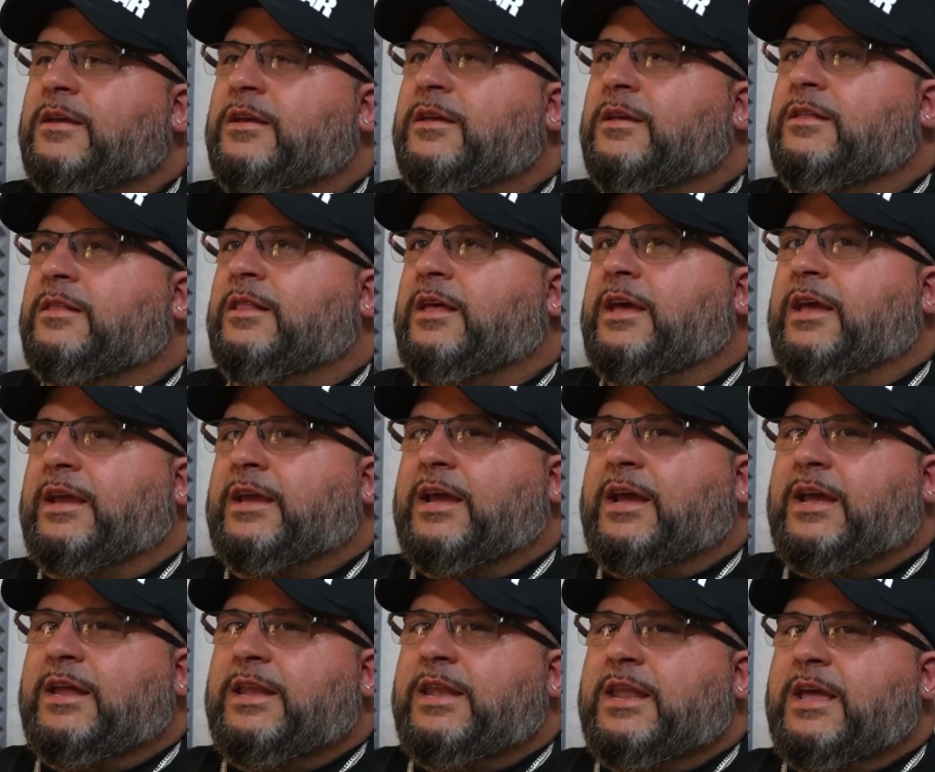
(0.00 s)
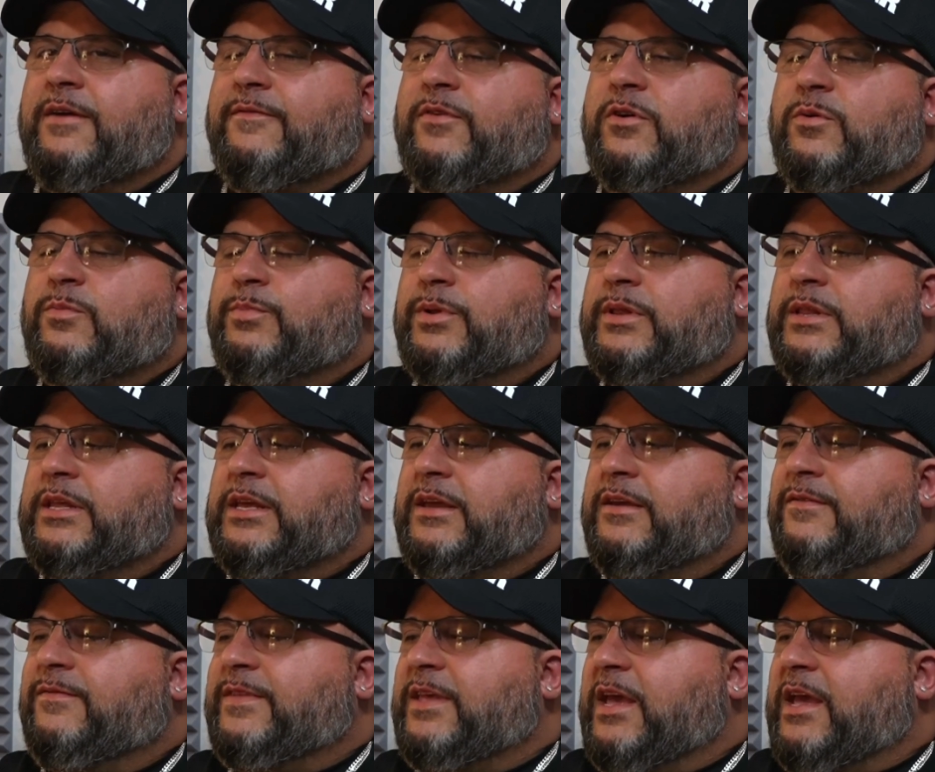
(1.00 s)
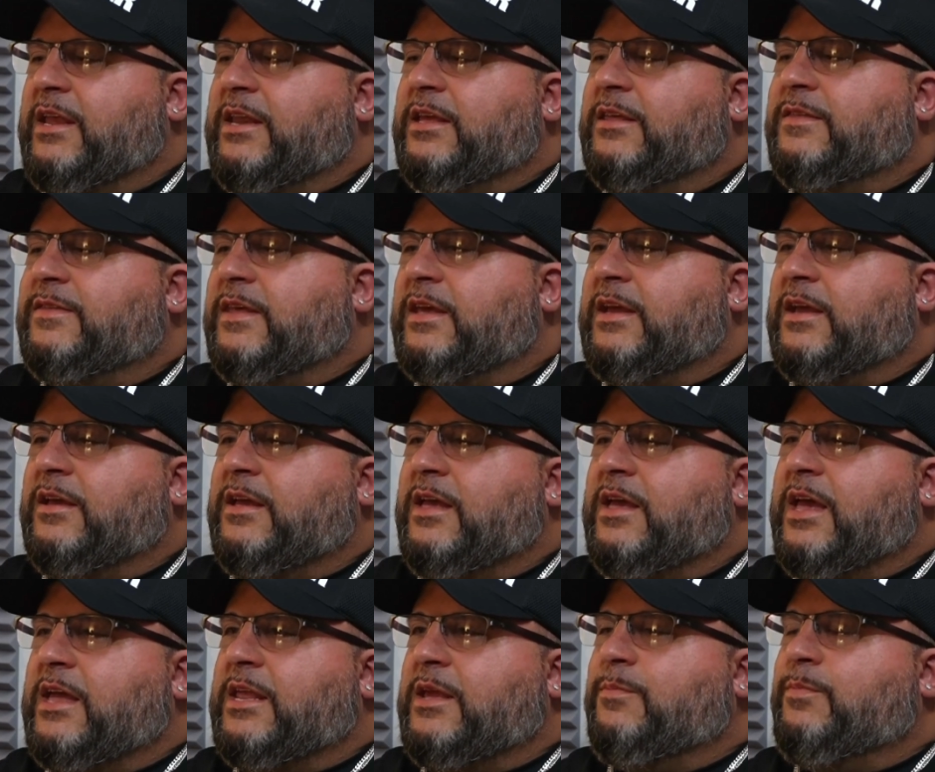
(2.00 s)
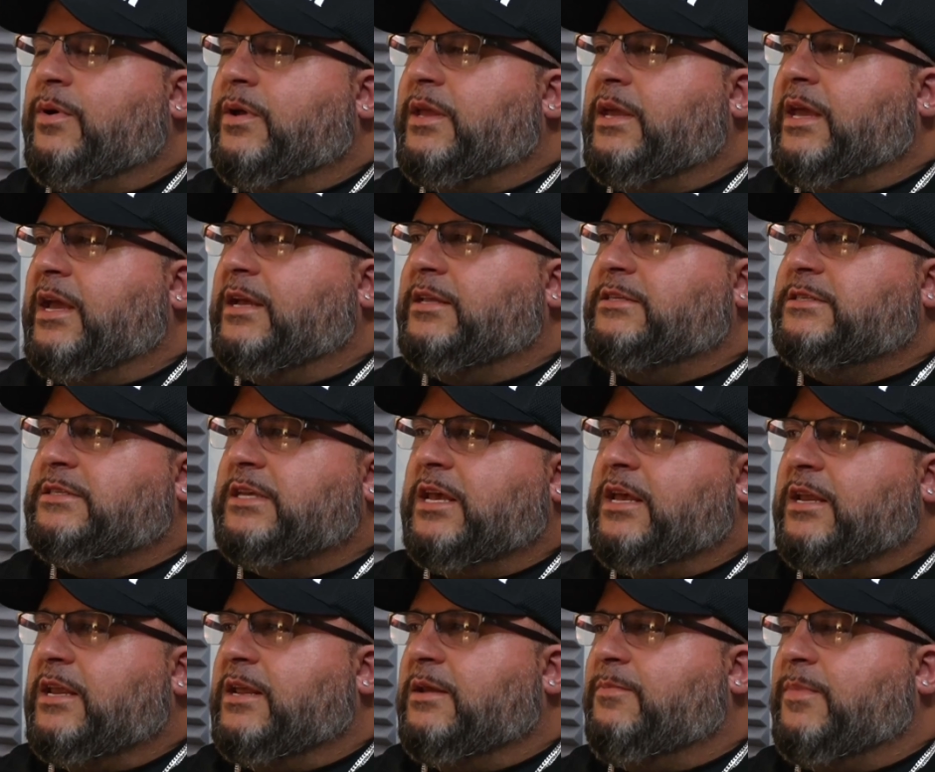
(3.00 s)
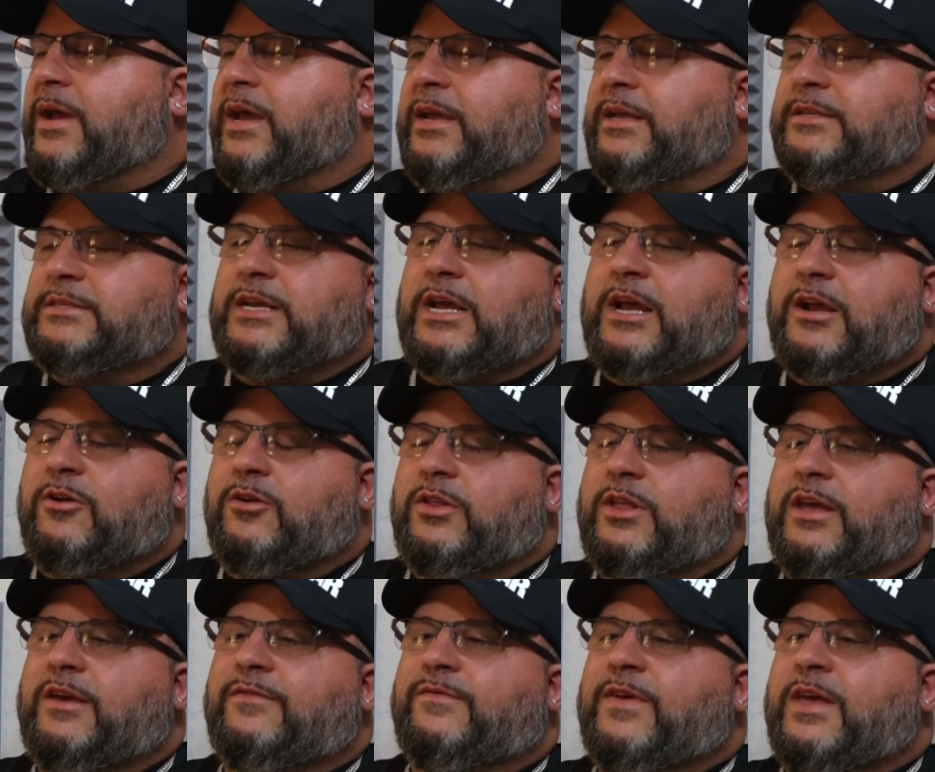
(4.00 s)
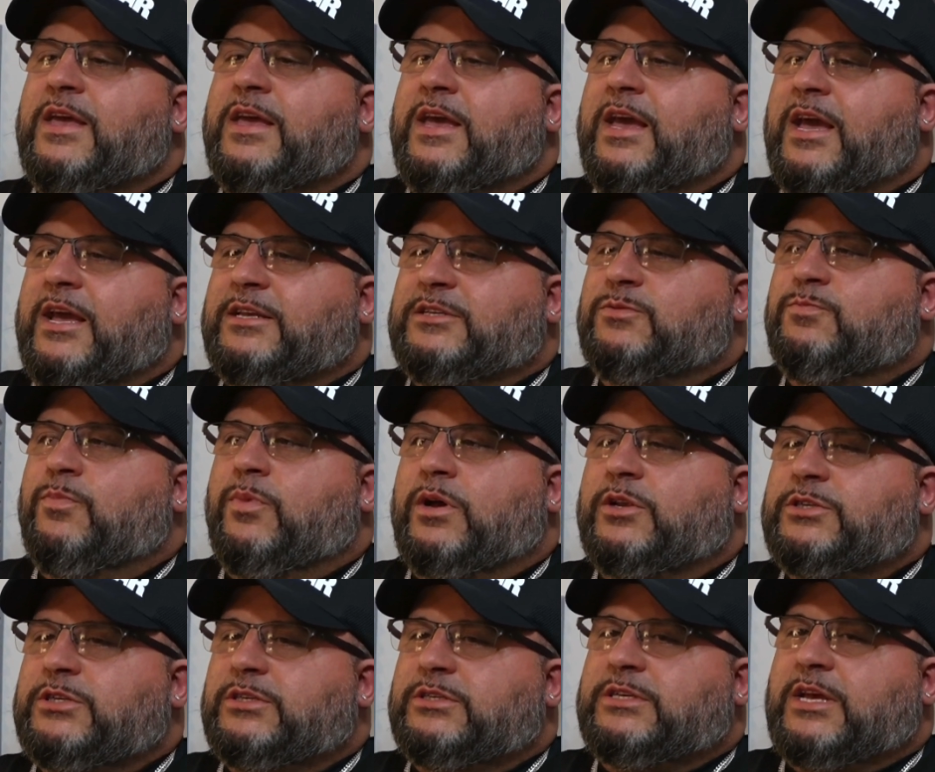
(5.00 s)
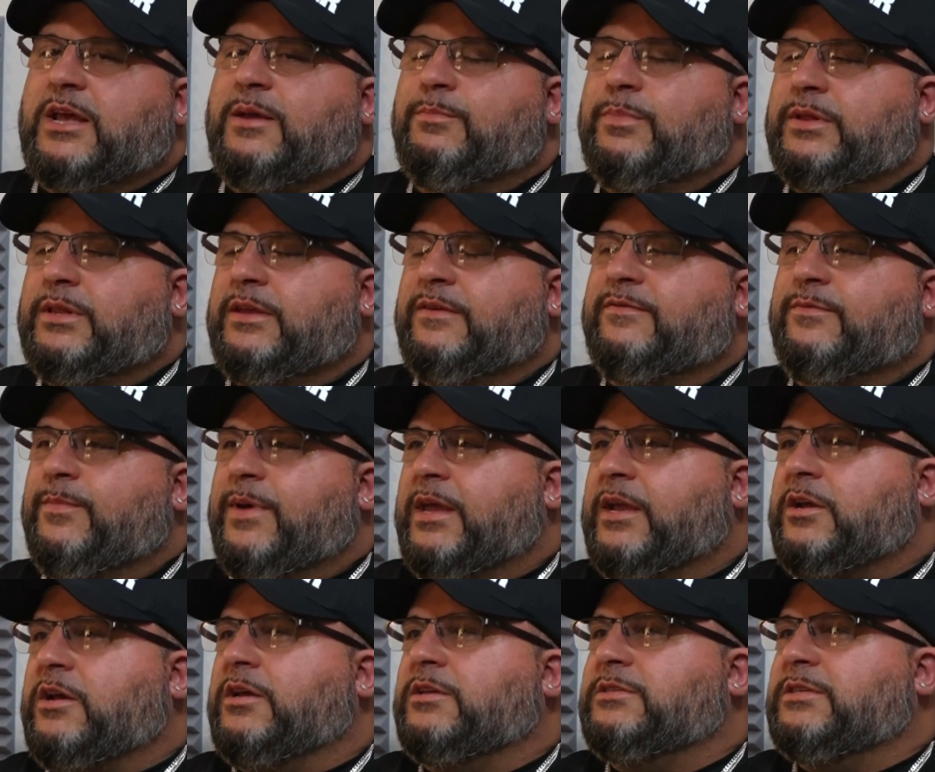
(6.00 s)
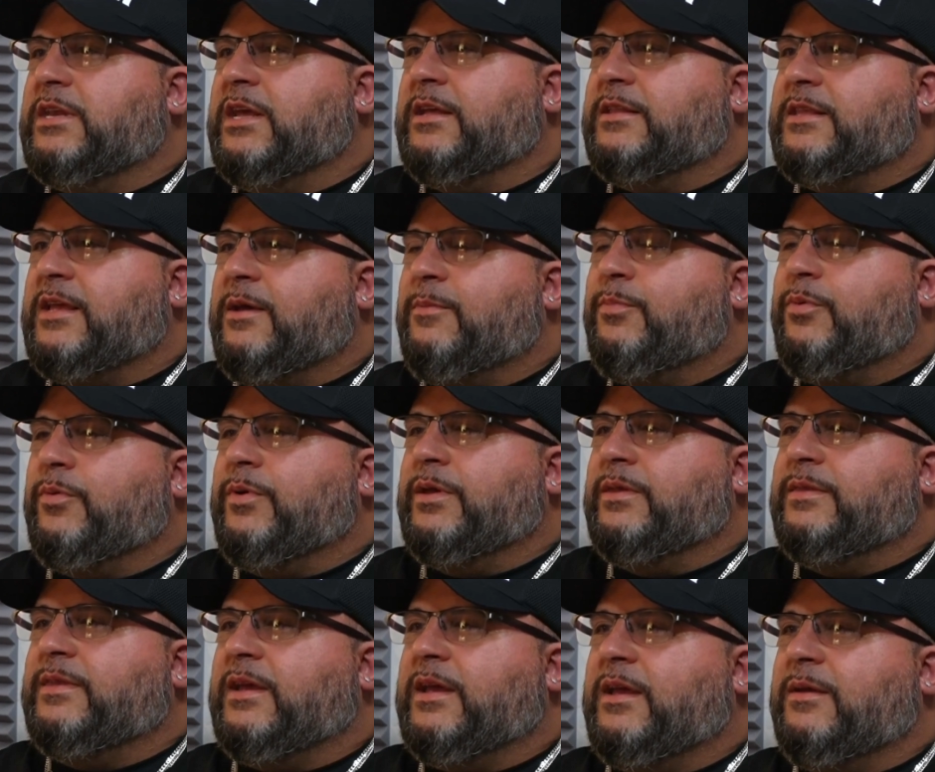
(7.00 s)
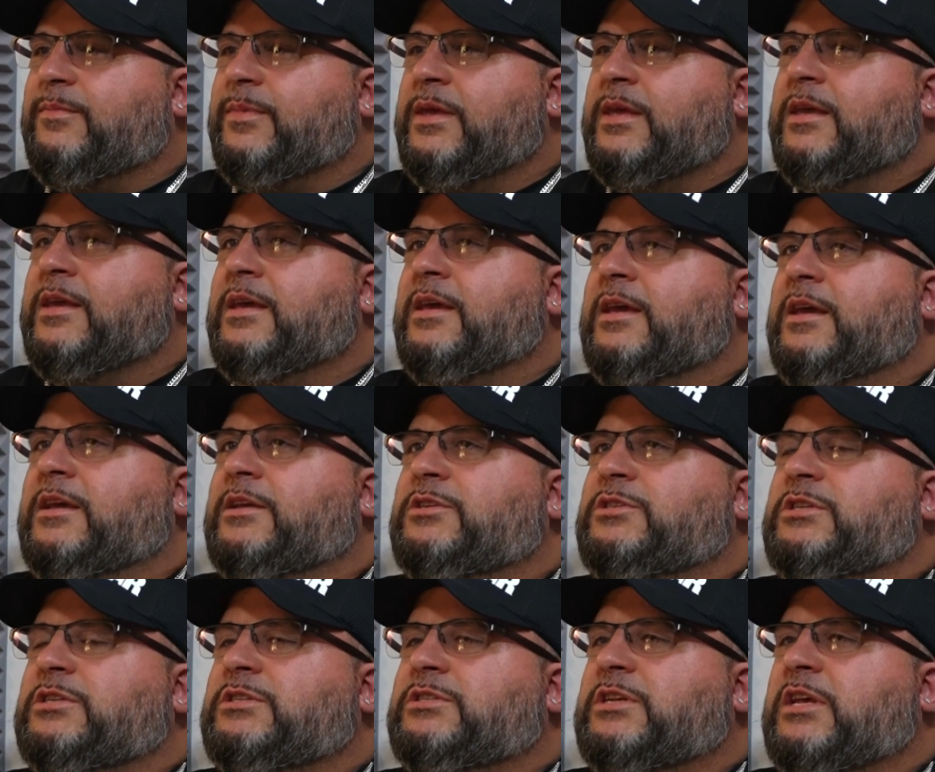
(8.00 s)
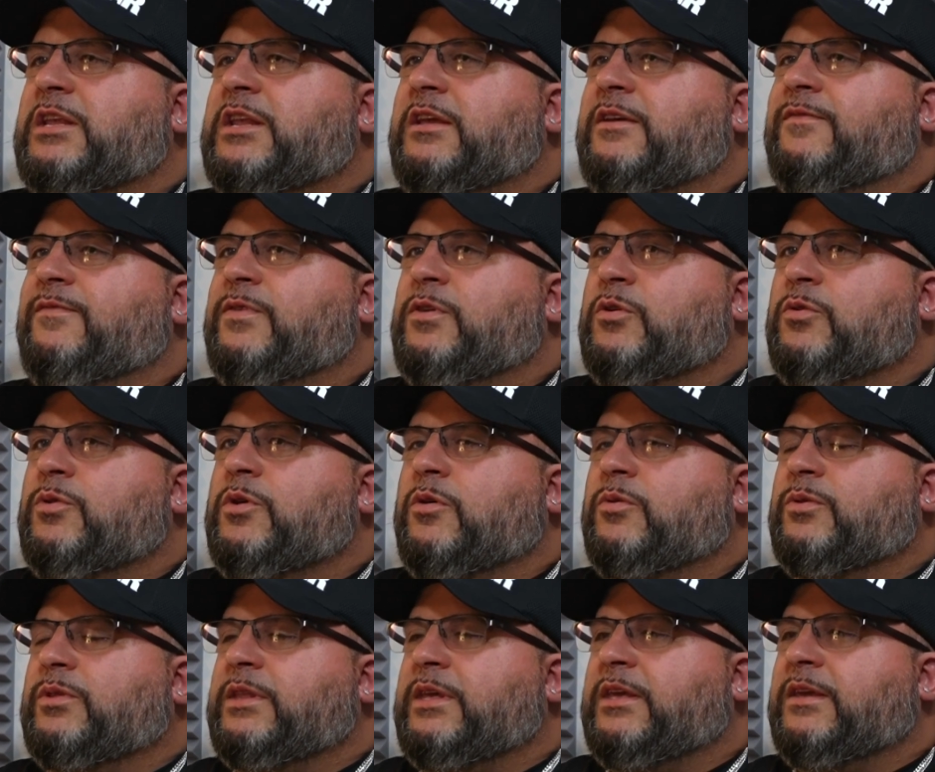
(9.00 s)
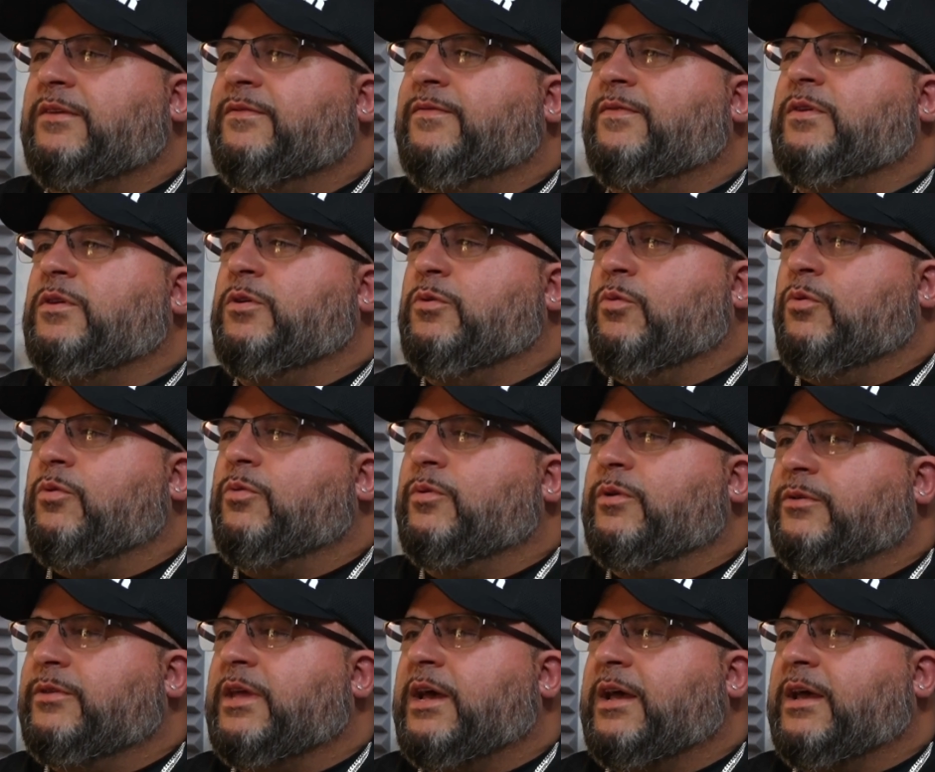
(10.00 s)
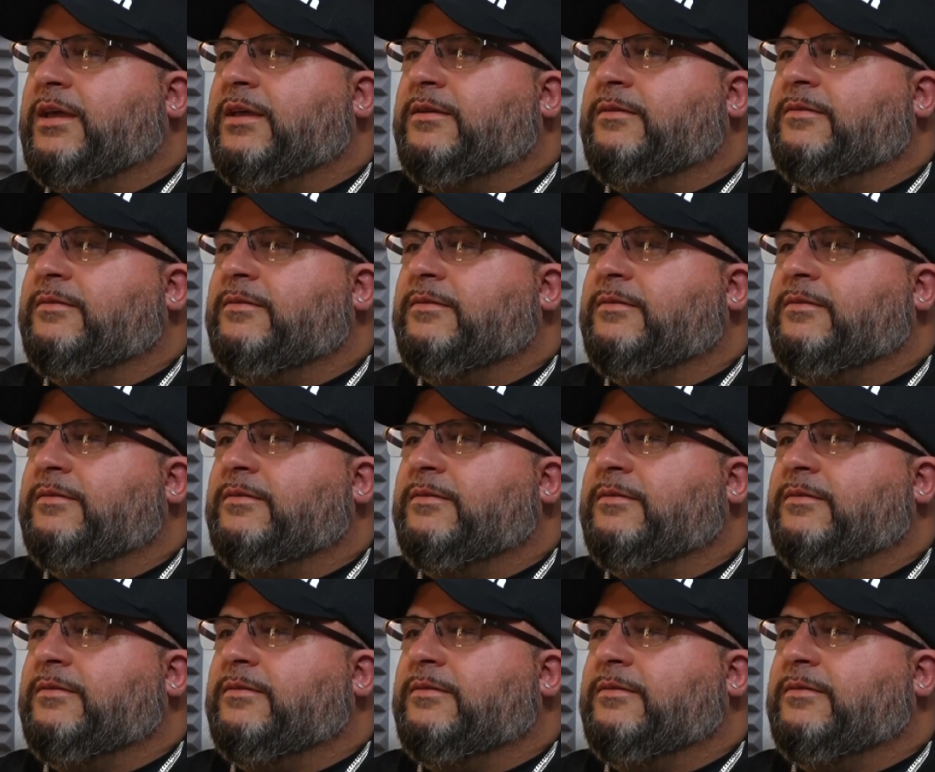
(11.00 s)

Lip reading: like I never believed anything anybody had said in my entire life as much as I believed my cousin at that point in time. And she said, if you don't leave, you will die.